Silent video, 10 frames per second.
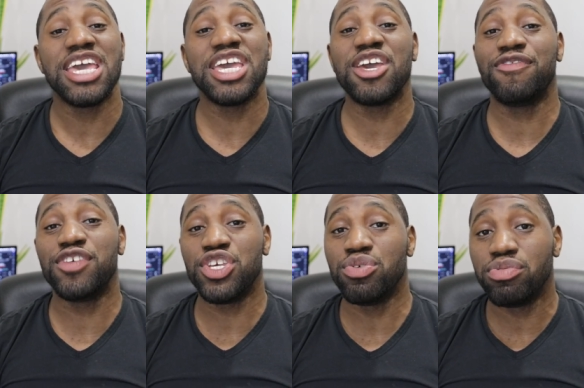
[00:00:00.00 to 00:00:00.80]
If
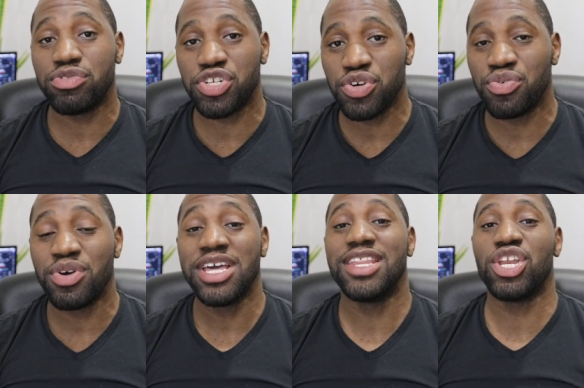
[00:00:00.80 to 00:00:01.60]
you do,
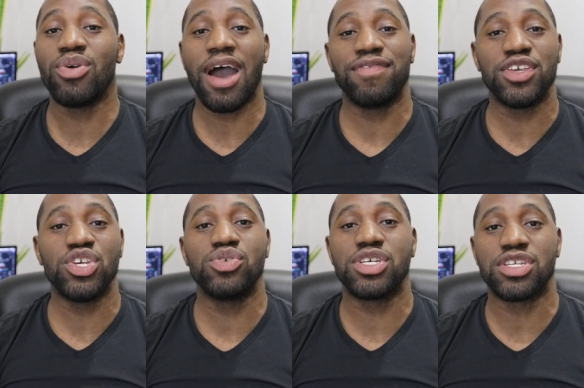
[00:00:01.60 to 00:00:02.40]
then you have to
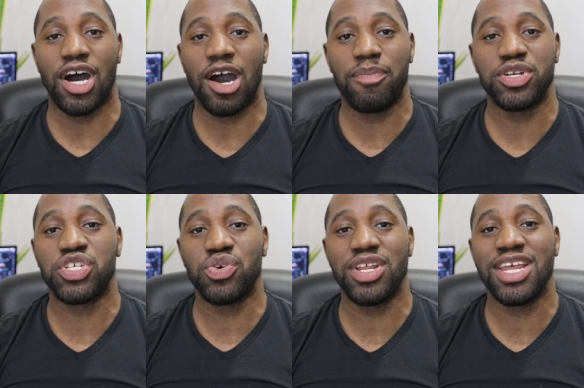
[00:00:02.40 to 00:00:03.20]
use this
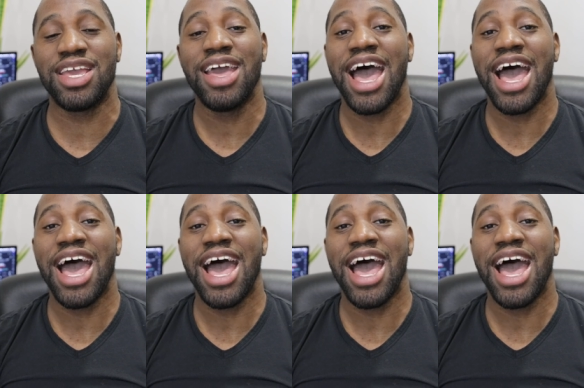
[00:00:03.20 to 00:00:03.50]
opportunity